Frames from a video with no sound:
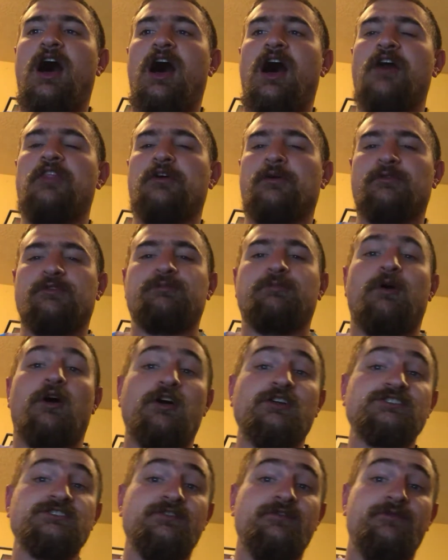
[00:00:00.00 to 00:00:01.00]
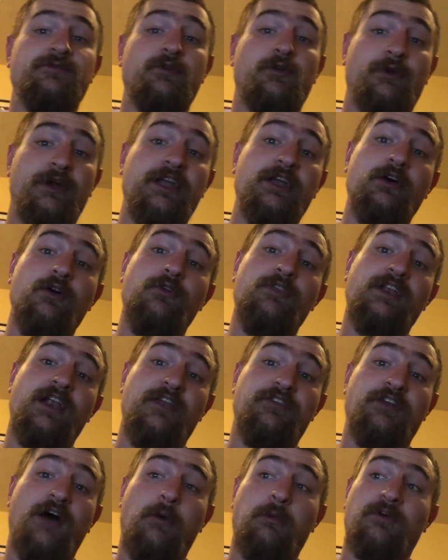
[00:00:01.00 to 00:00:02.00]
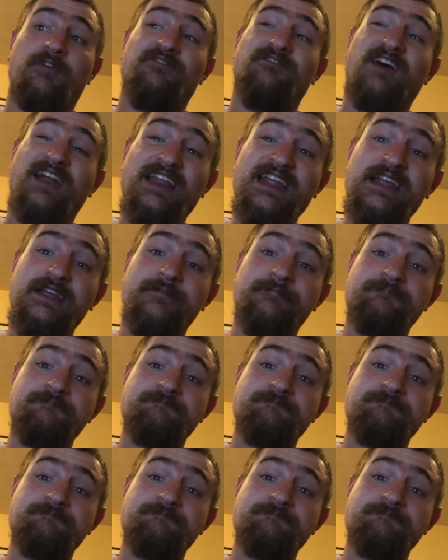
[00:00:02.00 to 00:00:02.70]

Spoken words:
there was parts of Gringo that I thought were funny.